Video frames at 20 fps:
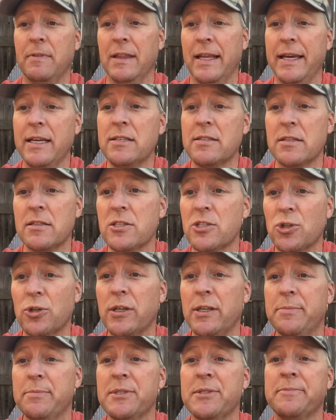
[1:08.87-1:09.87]
lakes and
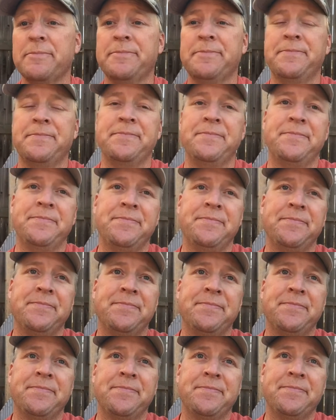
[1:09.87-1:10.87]
streams,
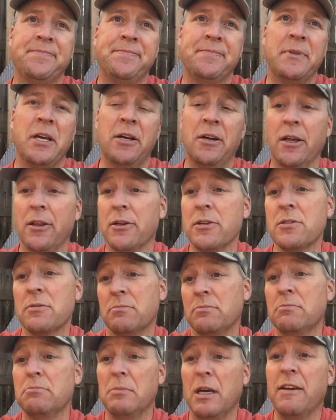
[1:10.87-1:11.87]
and others
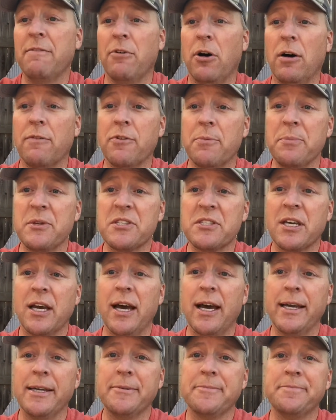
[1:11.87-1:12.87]
may fall from the
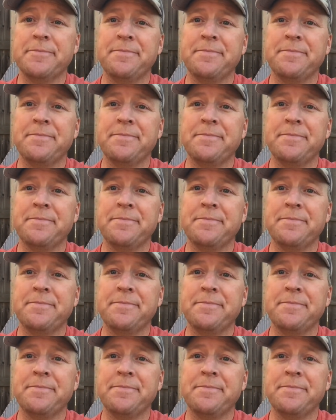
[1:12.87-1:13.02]
sky,